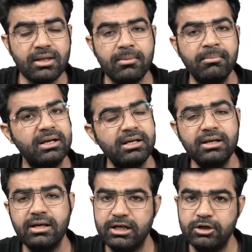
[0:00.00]
marine
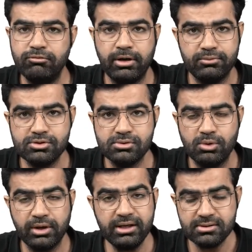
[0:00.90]
heat waves.
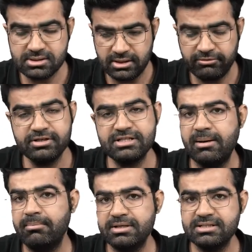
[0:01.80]
Okay, the surface
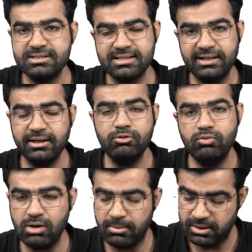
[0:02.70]
temperature is getting
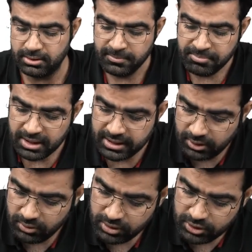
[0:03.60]
warmer.
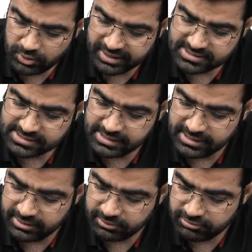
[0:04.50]
Now you can see
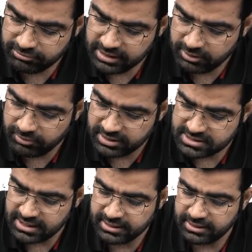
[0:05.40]
here the weak winds
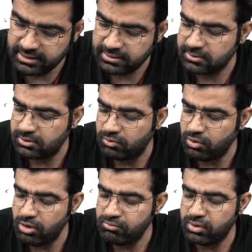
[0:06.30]
are there.
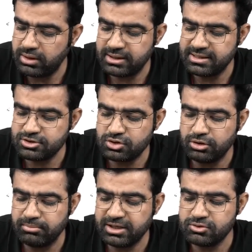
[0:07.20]
Warm water does
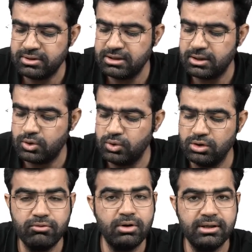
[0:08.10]
not mix with the cool
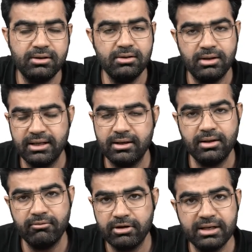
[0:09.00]
water in
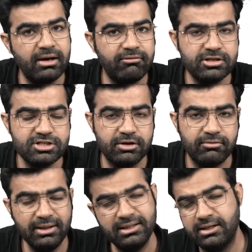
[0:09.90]
a very efficient
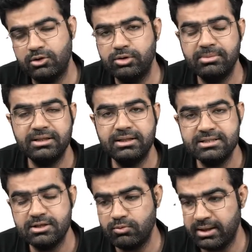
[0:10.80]
way. That could be the
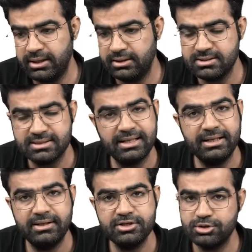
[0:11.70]
reason why this
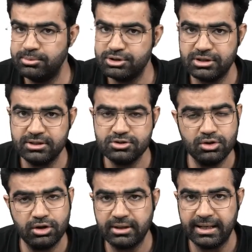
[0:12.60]
heat distribution is
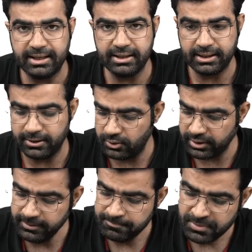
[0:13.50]
not occurring.
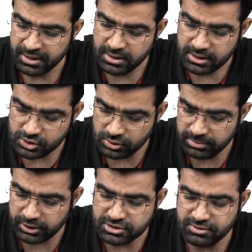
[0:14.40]
Okay, so
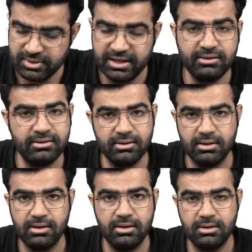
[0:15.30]
because of
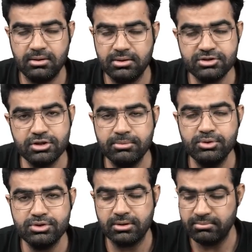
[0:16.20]
that
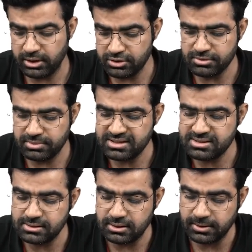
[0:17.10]
distribution, because of
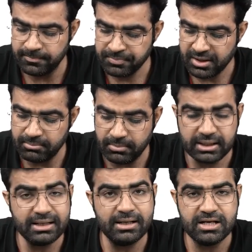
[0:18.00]
this
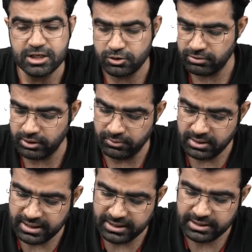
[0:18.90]
marine heat wave,
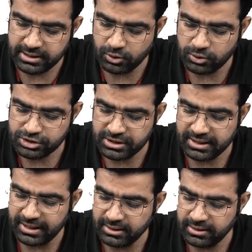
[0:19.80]
Indian Ocean
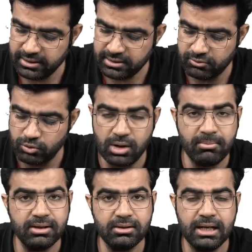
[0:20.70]
can get
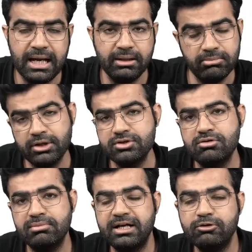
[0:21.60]
warmer, and because
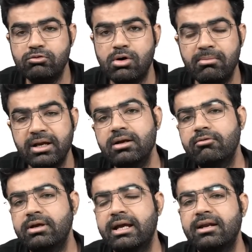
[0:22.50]
of that warming
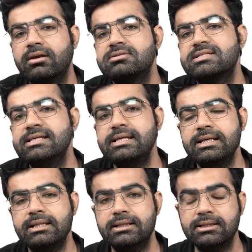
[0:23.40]
we can see
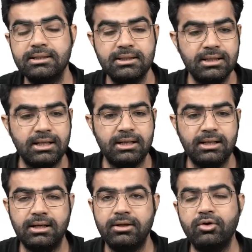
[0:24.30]
the
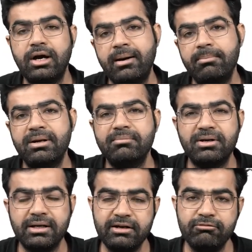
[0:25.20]
abrupt
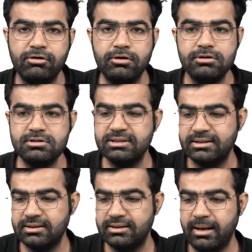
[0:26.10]
rainfalls,
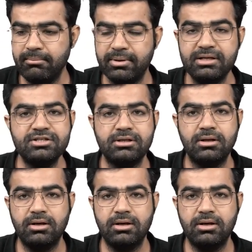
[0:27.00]
the temperature